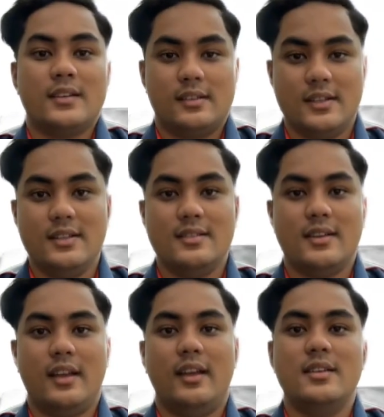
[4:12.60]
The
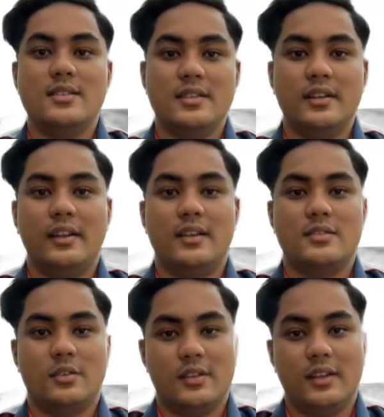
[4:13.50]
design ensures that
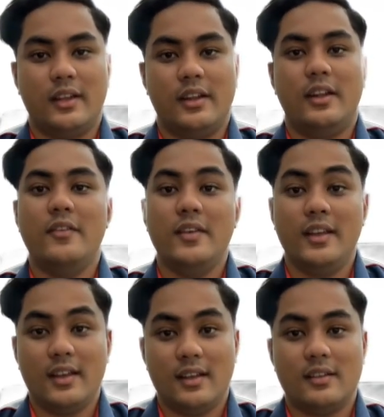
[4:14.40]
students can
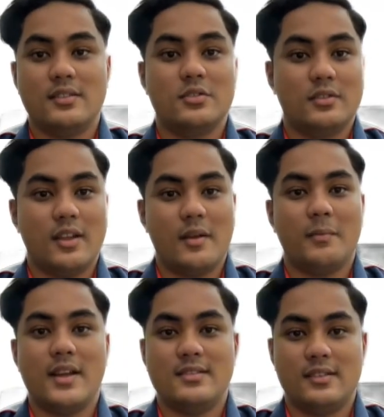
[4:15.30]
navigate step
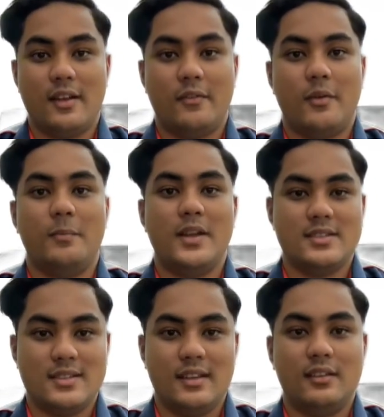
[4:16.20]
by step from
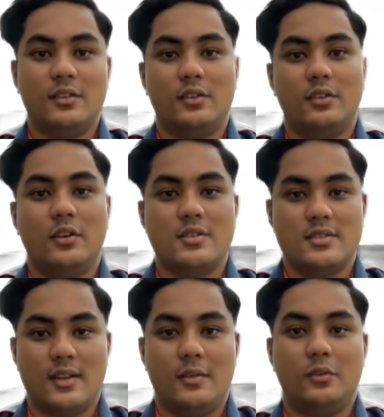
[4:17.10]
basic
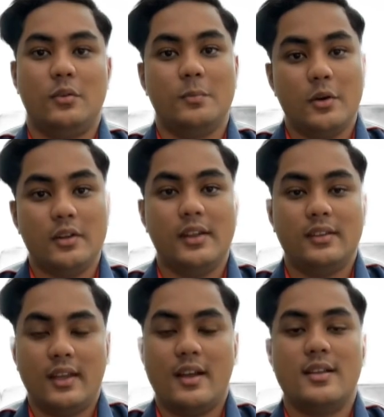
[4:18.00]
concept to more
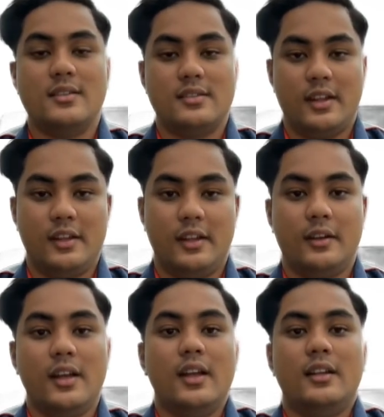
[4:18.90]
detailed understanding.
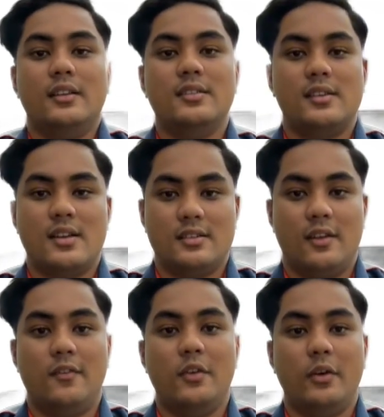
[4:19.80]
This
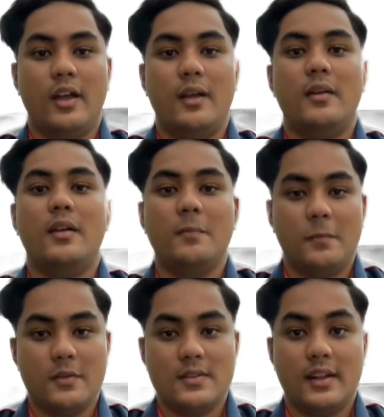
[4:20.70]
structured flow helps
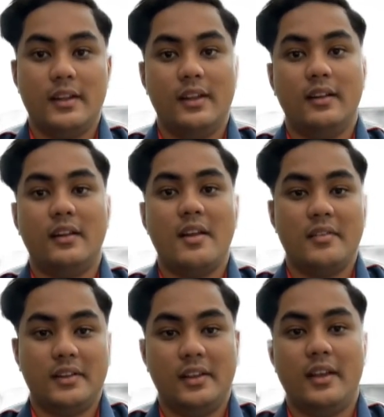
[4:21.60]
improve learning
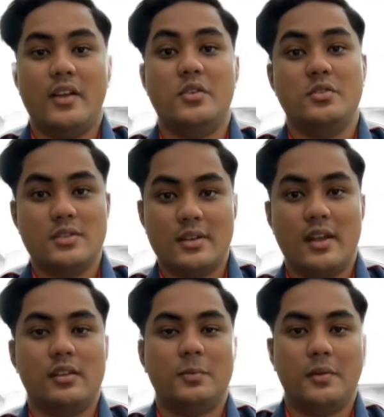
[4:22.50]
clarity and user
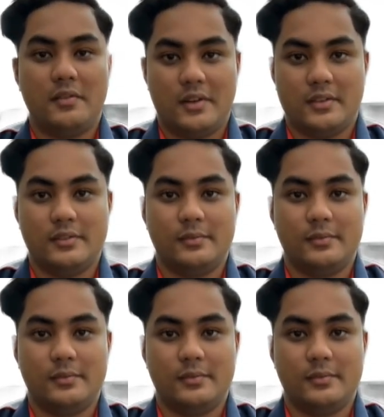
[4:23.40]
experience.